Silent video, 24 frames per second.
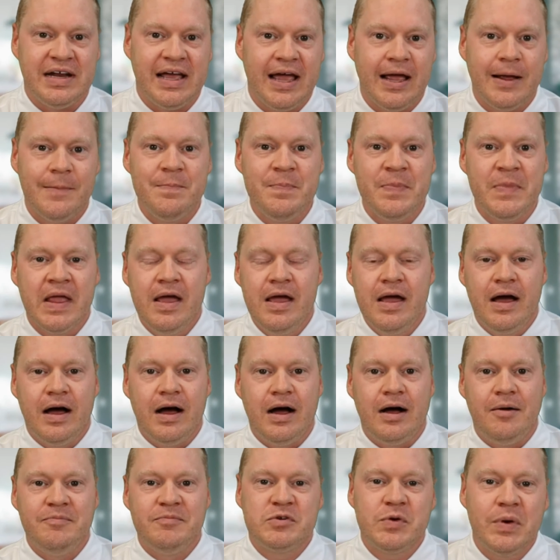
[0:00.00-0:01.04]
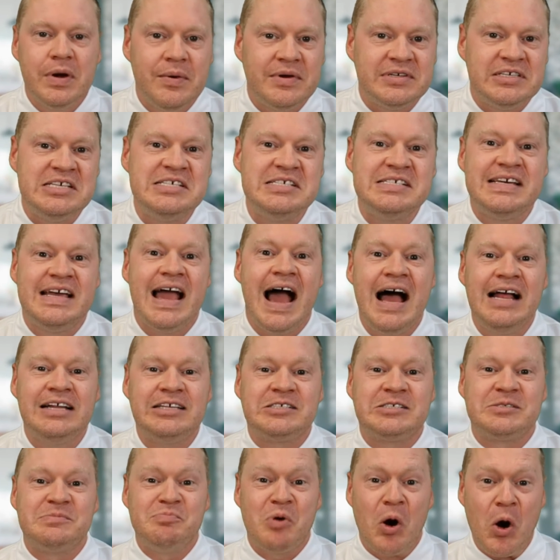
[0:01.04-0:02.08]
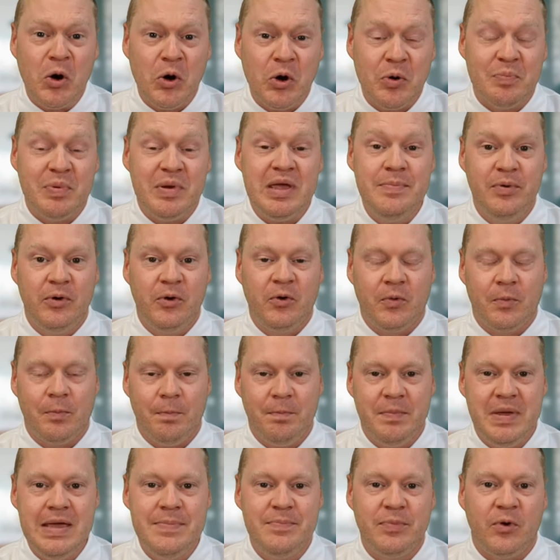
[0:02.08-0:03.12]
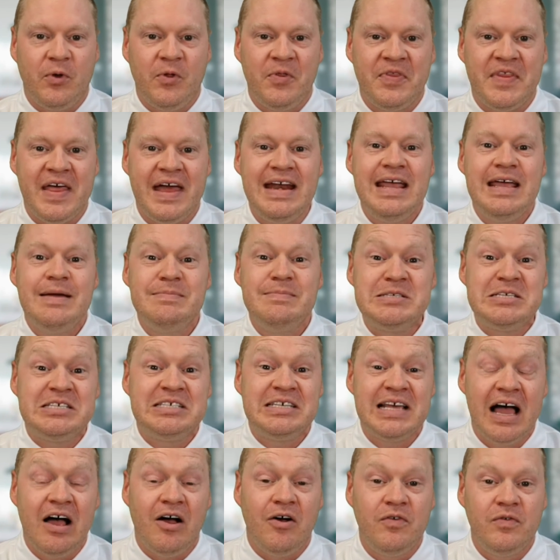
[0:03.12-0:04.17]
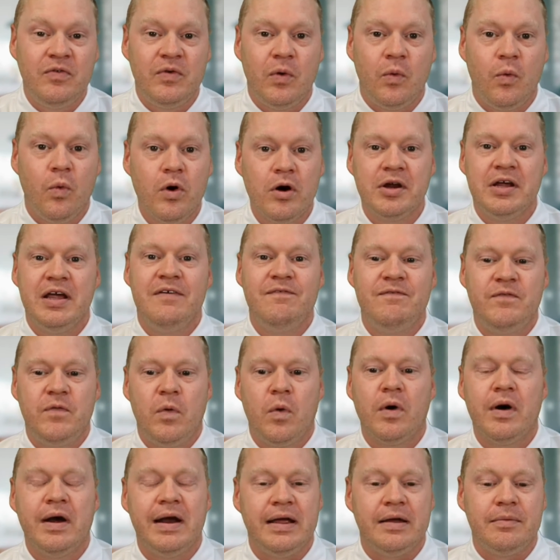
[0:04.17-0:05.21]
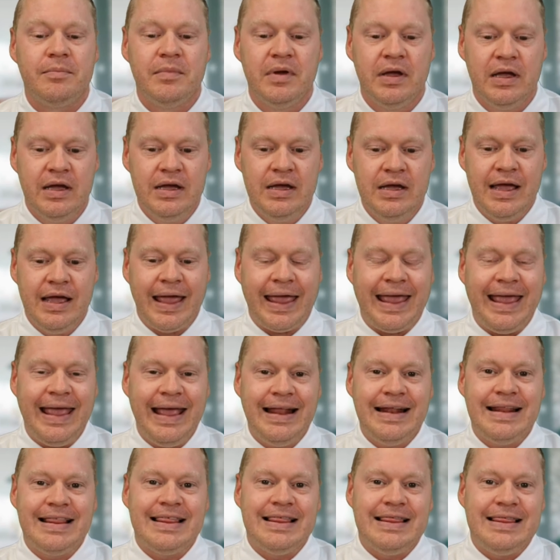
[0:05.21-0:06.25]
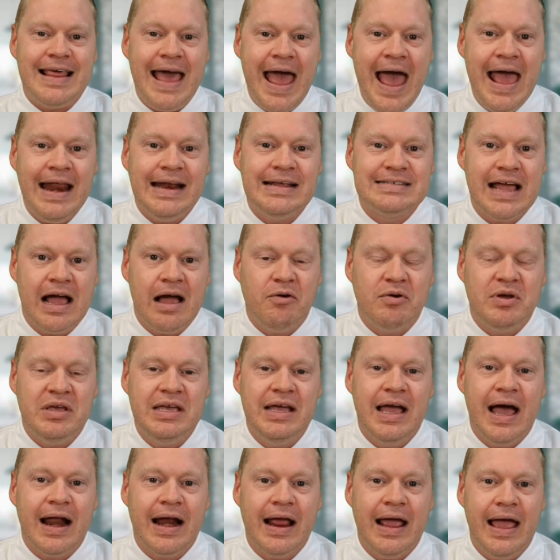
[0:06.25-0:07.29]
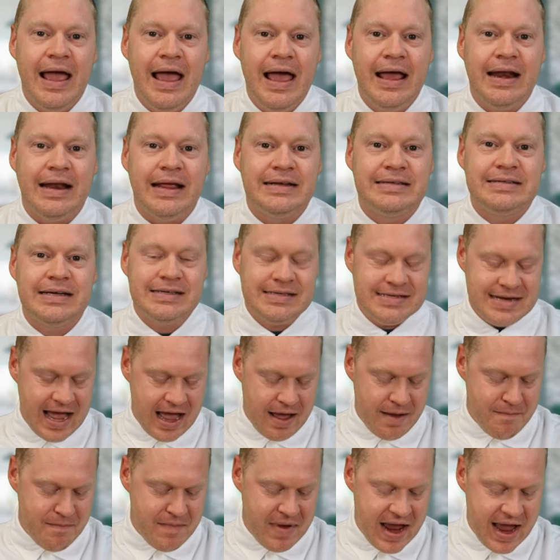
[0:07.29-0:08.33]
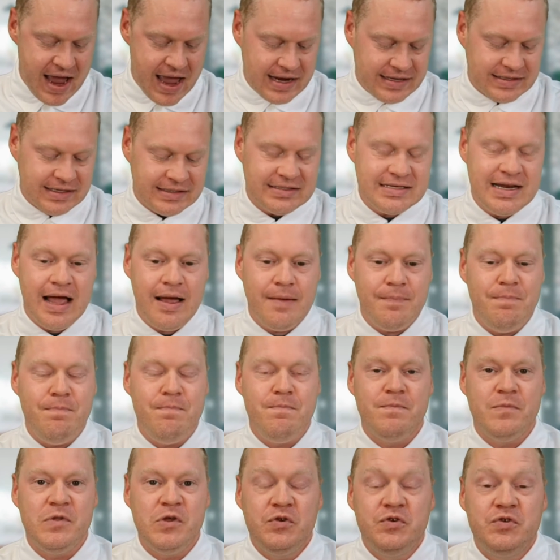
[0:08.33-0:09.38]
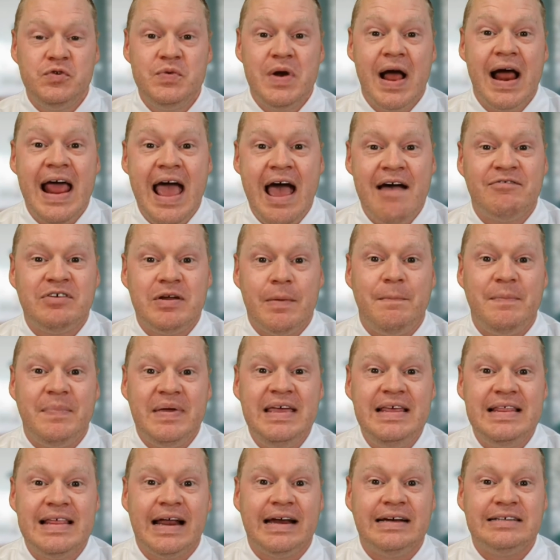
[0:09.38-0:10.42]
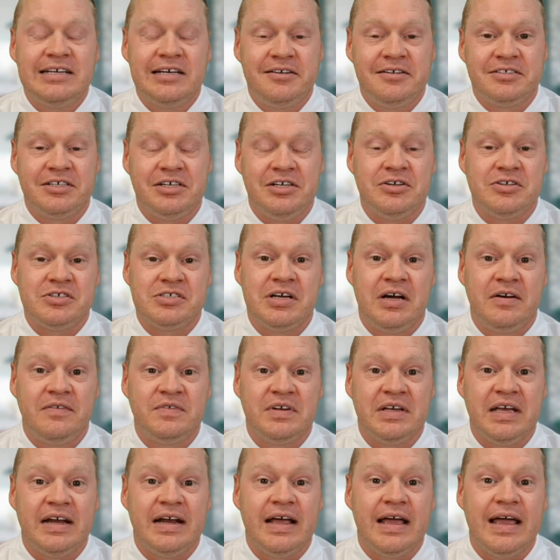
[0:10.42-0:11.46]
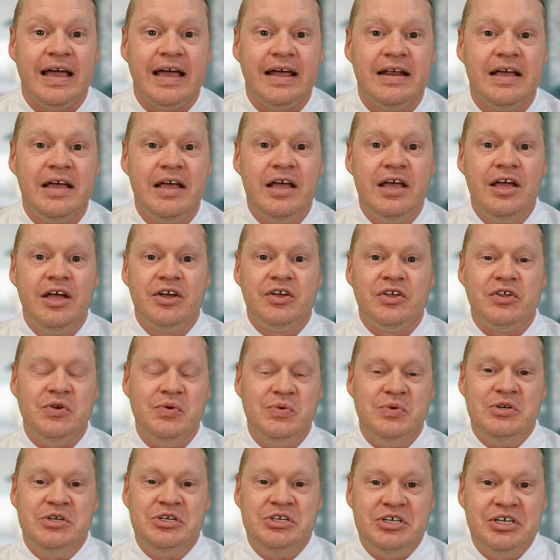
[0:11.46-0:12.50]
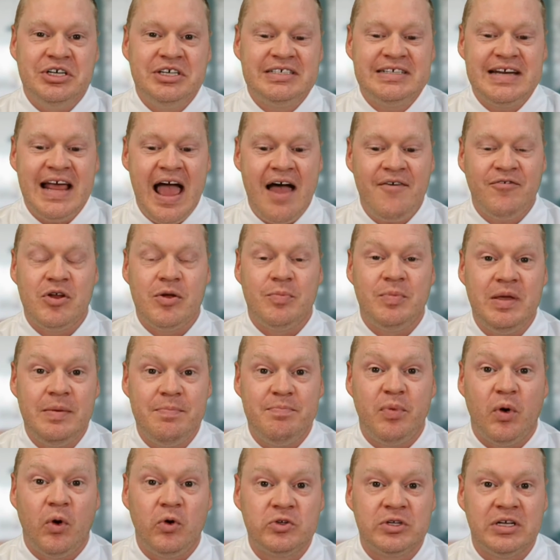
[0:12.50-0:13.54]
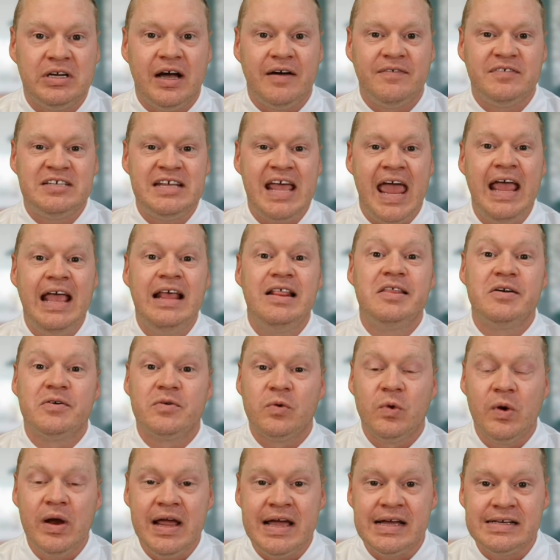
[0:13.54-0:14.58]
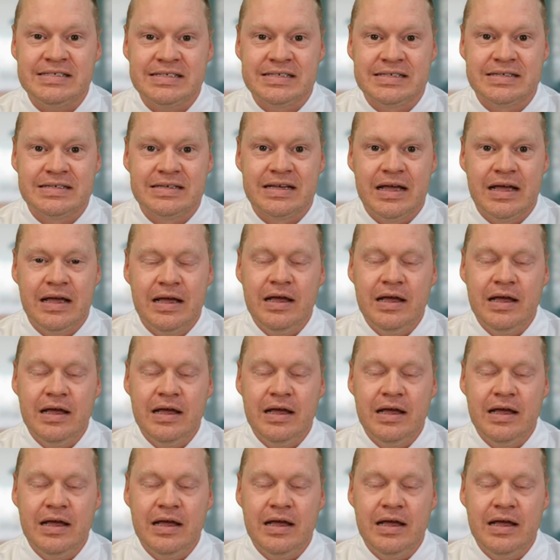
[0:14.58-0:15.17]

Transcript: day. Um, so anyways, he's got smarter people, people than himself working for him. And that is how he got ahead. It does not, it does not, you do not have to be that intelligent yourself to get ahead. You just have to be bold enough, take the risks,